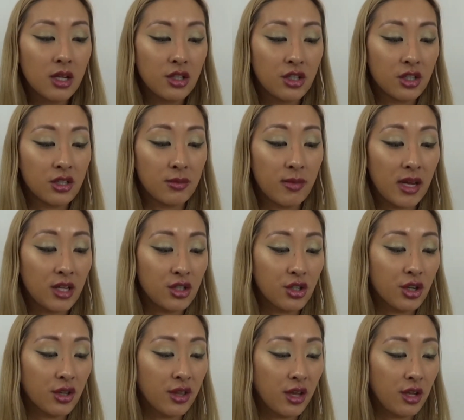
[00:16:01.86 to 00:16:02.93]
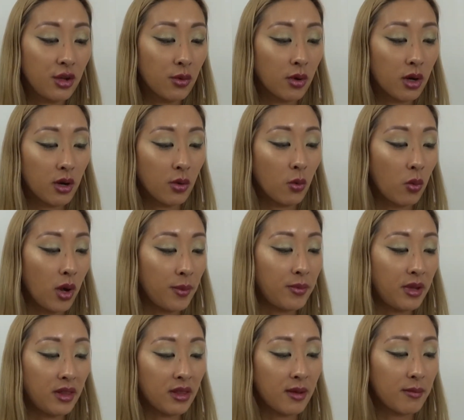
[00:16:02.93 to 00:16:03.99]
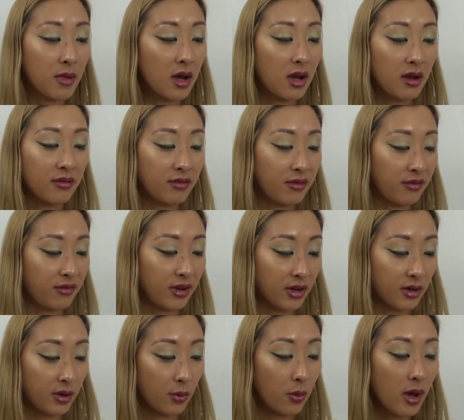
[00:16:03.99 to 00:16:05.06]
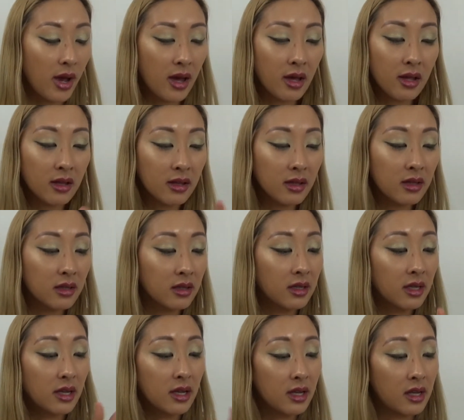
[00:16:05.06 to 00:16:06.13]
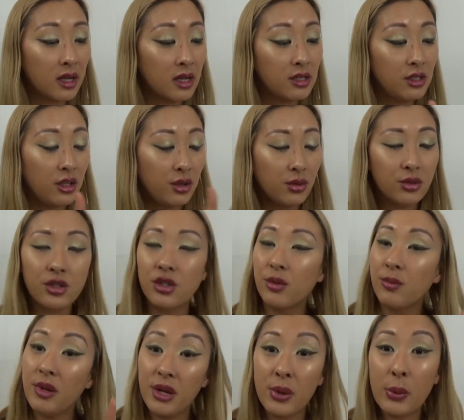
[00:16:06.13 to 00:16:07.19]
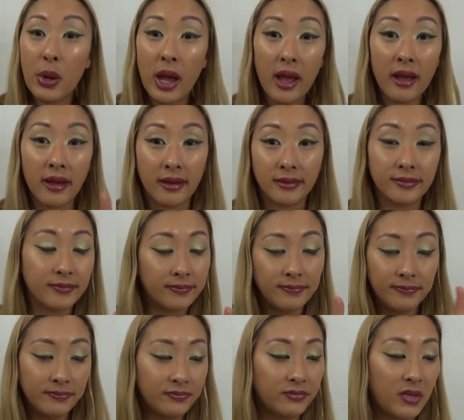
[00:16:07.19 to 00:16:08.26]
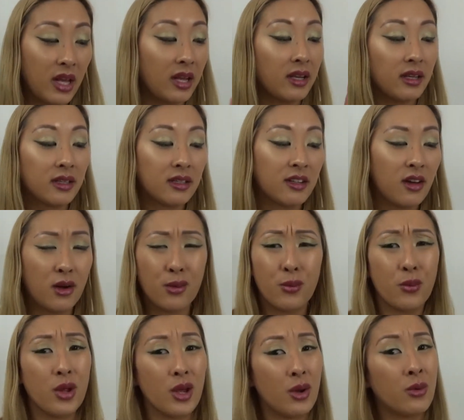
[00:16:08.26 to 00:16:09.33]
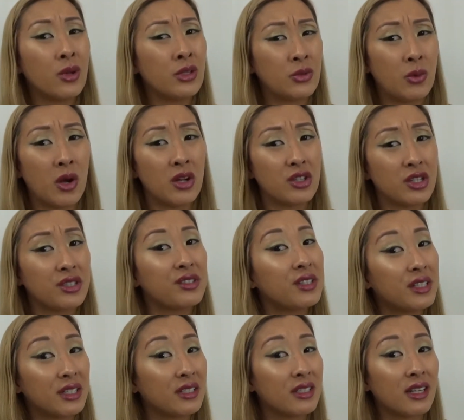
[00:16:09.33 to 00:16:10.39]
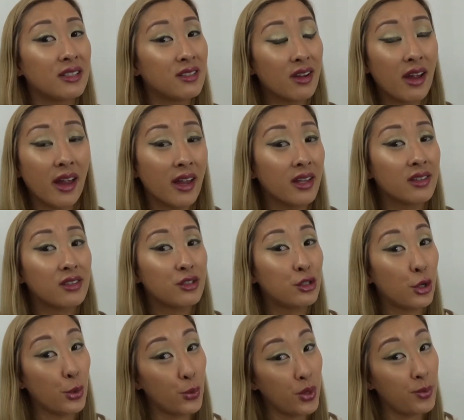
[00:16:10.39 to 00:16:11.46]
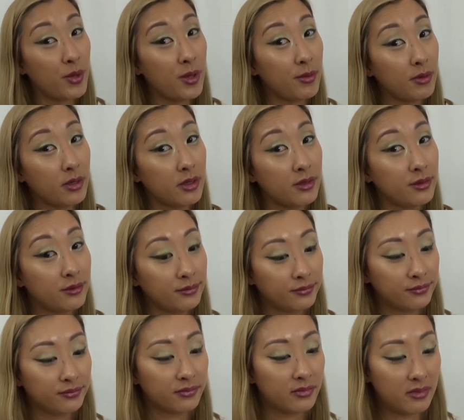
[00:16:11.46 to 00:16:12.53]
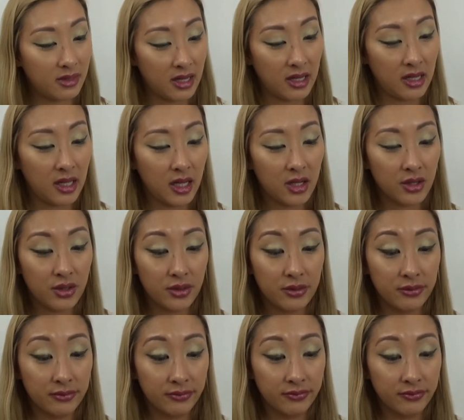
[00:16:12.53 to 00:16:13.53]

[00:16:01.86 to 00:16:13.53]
Just make sure that you are wiping them off very well and you should be okay. And we always wash and sanitize our hands, don't we, people? Thank you.